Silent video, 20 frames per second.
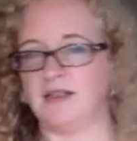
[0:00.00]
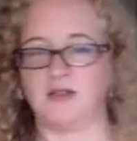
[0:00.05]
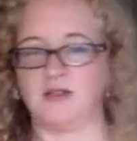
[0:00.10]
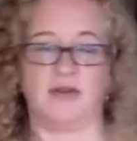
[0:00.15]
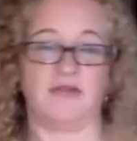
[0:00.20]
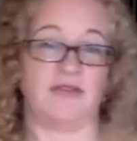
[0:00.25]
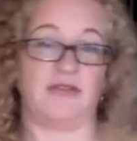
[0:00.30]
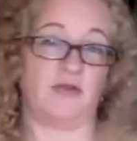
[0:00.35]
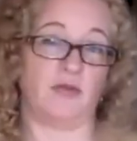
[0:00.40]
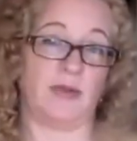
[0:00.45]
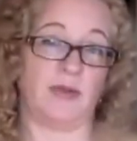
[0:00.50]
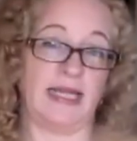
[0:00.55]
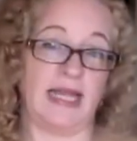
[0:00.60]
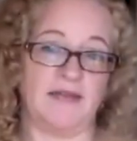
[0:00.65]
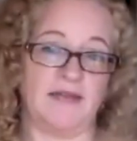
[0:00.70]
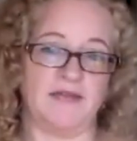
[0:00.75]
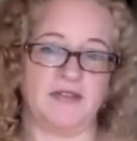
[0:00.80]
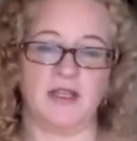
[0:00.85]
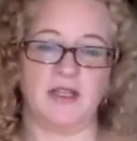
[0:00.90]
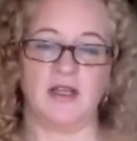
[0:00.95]
Do I favor my
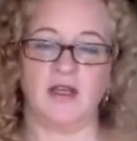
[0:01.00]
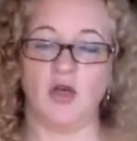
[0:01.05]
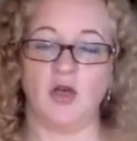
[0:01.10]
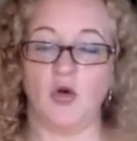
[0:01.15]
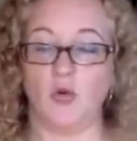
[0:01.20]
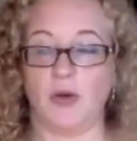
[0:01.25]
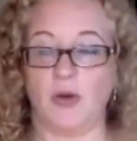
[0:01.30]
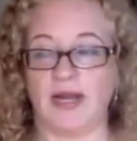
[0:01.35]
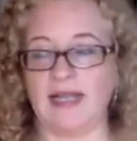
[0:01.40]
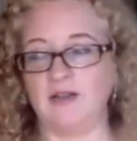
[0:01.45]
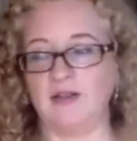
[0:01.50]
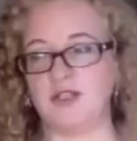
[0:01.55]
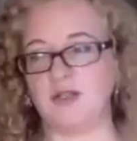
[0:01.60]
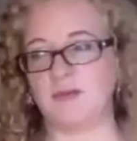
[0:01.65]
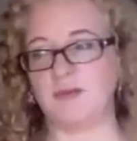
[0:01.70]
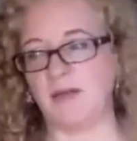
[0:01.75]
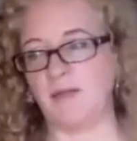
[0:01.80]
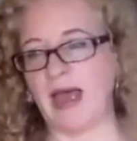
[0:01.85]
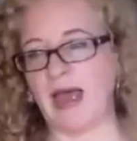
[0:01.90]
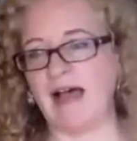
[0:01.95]
left? When I lose
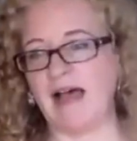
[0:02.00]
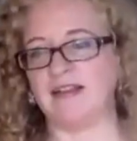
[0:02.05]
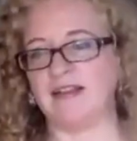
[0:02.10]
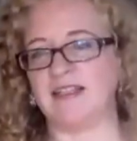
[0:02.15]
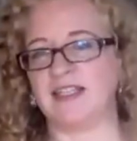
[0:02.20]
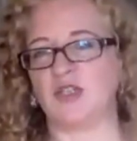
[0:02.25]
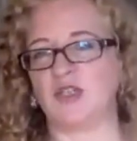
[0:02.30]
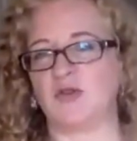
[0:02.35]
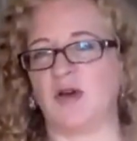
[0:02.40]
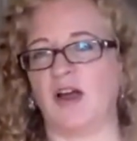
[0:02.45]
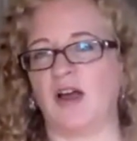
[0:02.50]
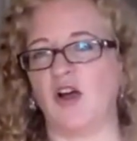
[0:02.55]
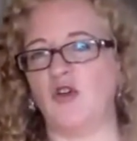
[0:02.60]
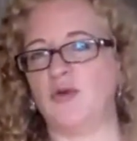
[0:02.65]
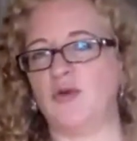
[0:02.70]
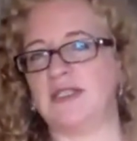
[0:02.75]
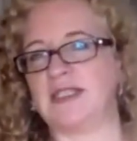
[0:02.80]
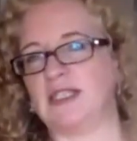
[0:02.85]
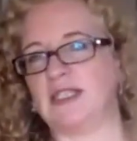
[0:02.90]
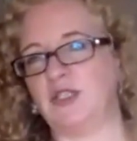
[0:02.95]
my balance, do I
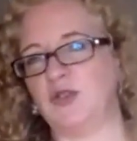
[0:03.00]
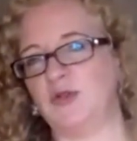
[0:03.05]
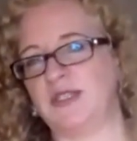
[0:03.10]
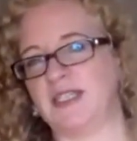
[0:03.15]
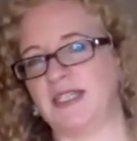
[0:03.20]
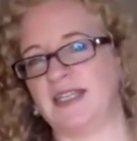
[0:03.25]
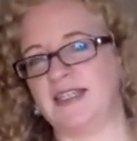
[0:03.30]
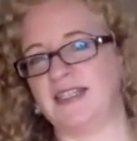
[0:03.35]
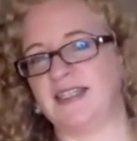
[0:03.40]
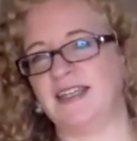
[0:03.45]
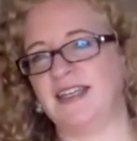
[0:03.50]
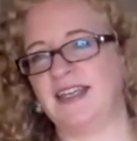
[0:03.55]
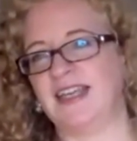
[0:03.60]
always lose it